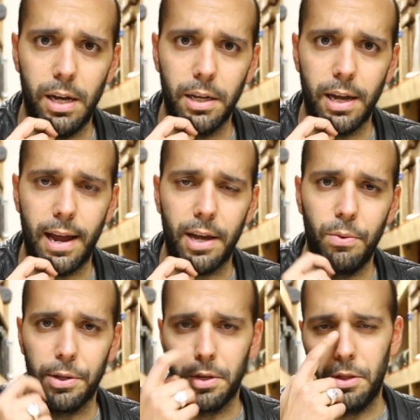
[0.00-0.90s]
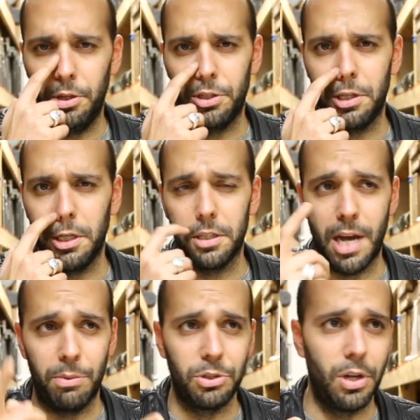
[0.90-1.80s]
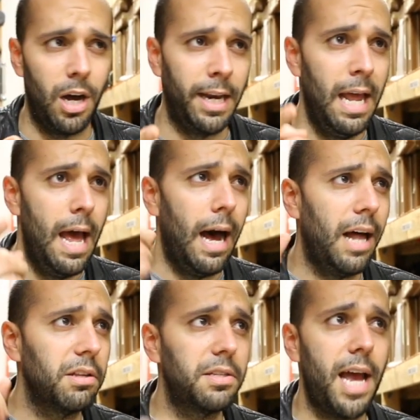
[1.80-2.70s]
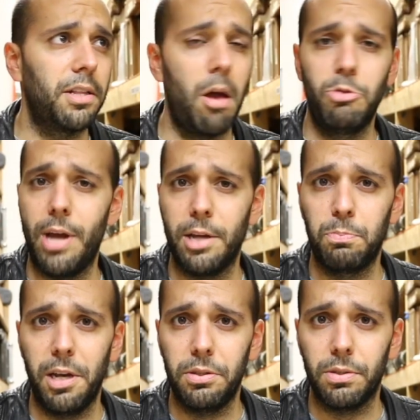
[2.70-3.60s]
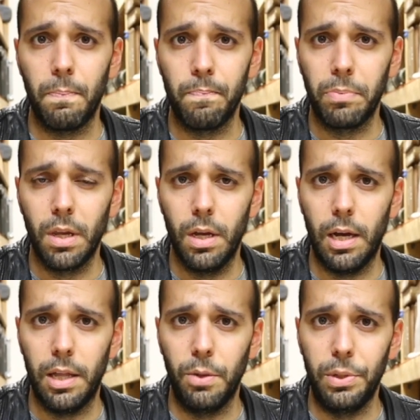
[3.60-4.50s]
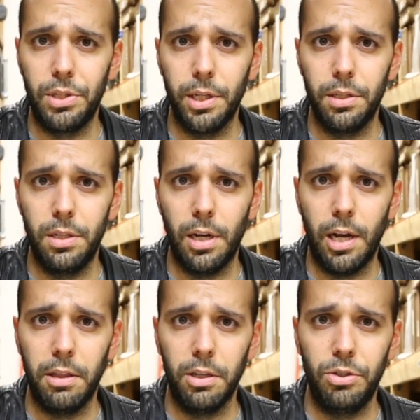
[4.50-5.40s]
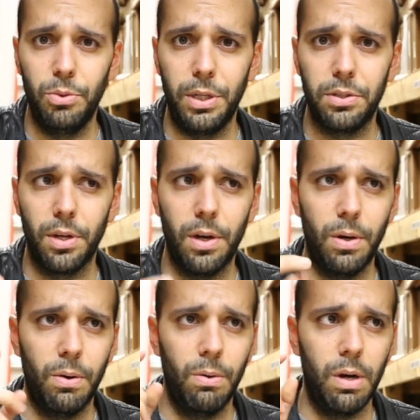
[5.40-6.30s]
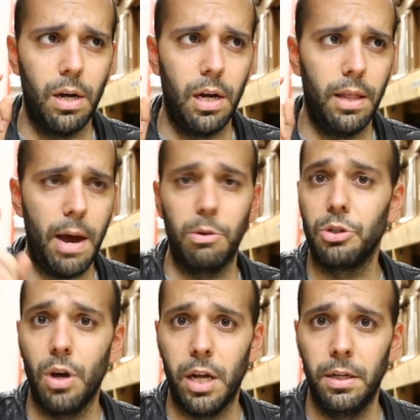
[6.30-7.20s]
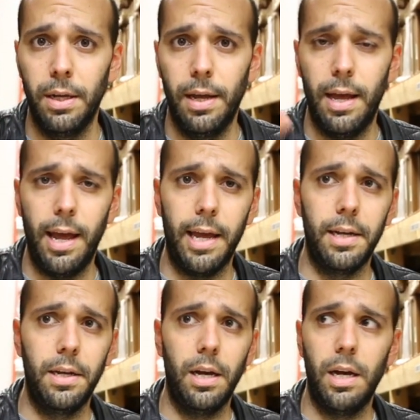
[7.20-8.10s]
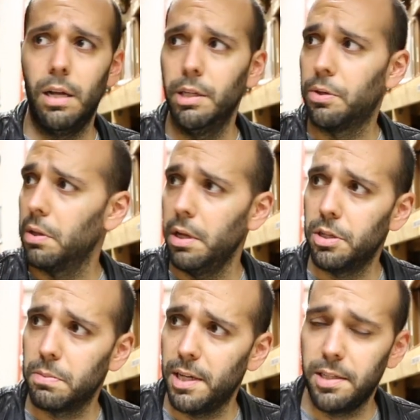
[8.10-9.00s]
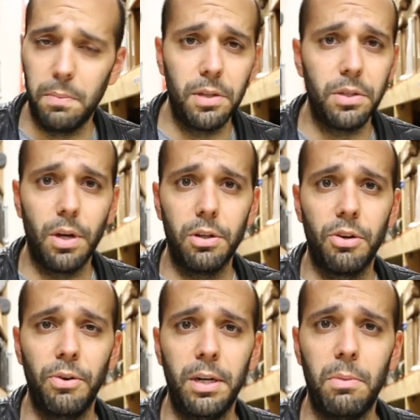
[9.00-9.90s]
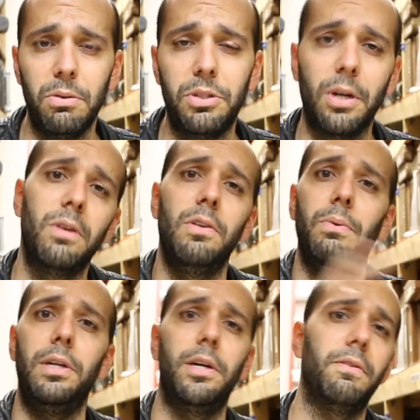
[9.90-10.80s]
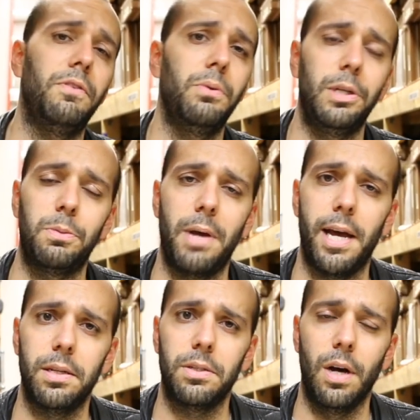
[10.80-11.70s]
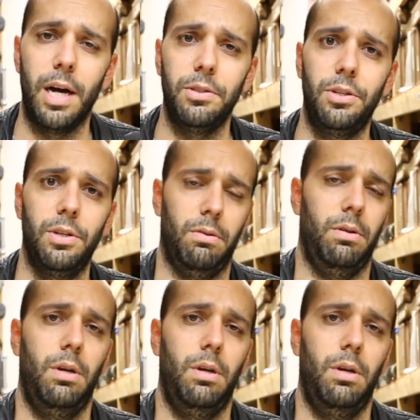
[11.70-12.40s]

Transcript: You got to act quick on these things. That one's gone. The stack knob jazz bass that we did, I think 2 weeks ago, that one's gone. And literally just about 10 minutes ago, the Carina Modern that we did a few weeks back is gone too.